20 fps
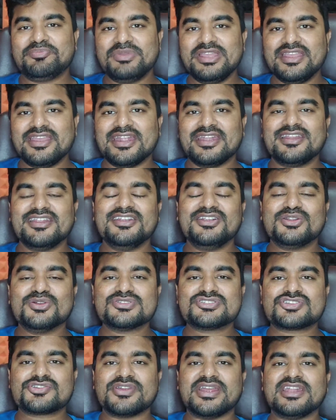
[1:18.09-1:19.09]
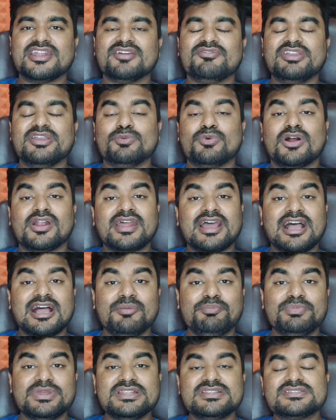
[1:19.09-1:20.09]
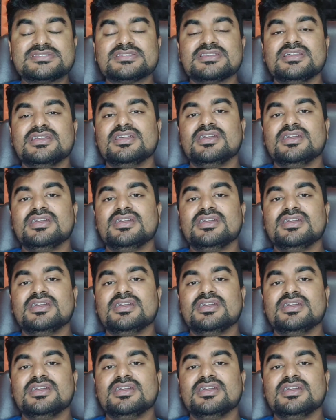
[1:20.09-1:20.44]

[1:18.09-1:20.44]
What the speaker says: me get into straight away what happens